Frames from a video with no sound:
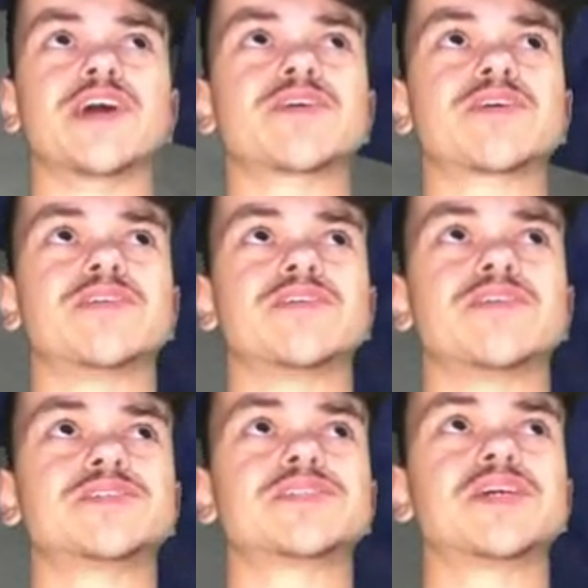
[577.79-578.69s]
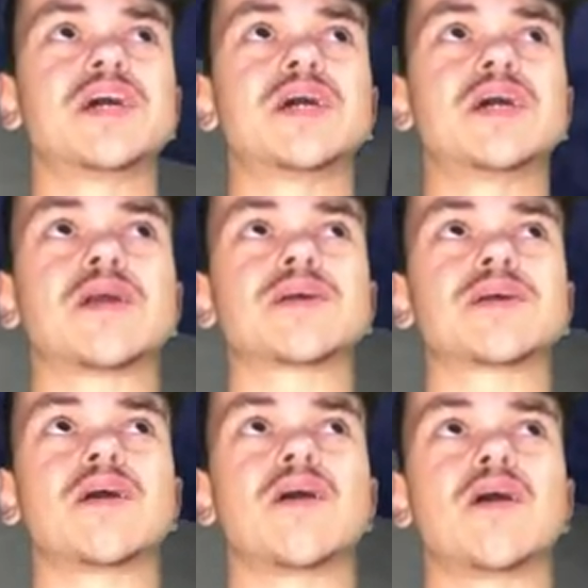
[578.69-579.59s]
Because, like,
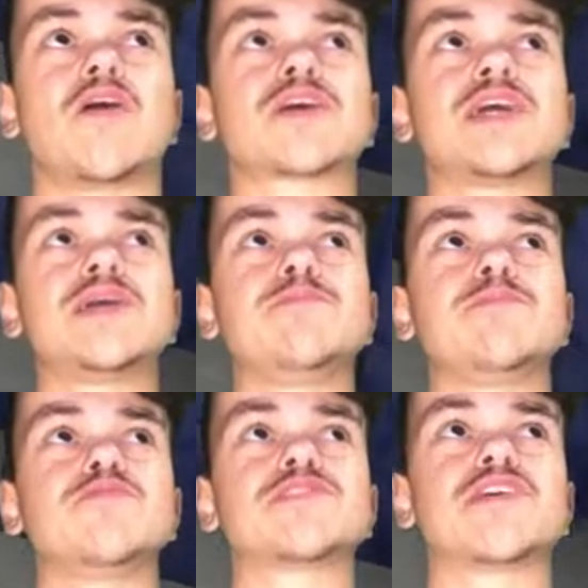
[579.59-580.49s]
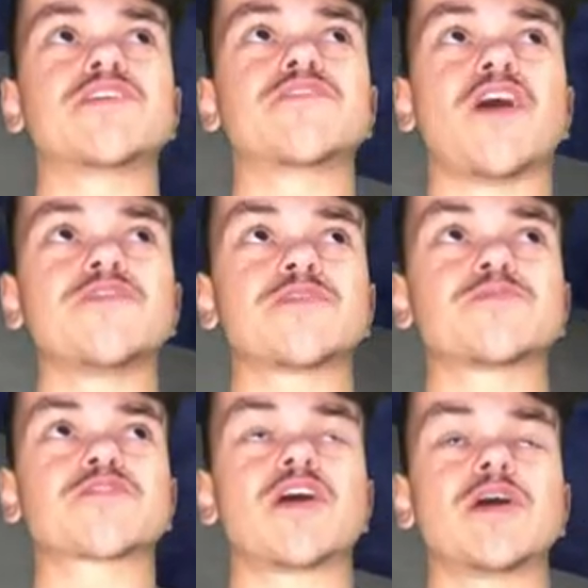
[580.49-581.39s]
I'll keep losing, like, 5
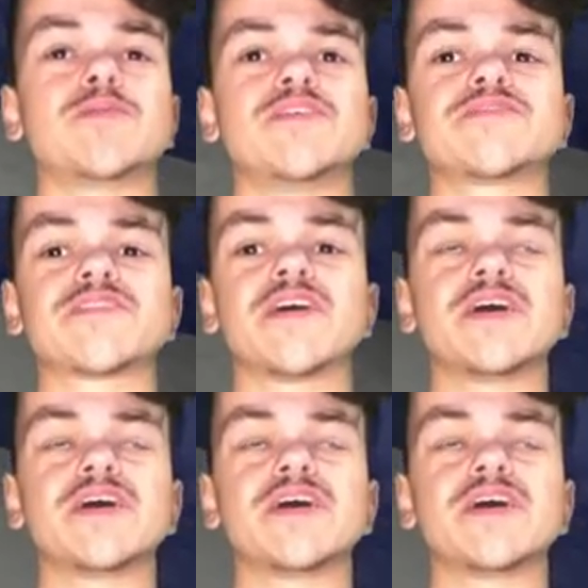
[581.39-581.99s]
subscribers,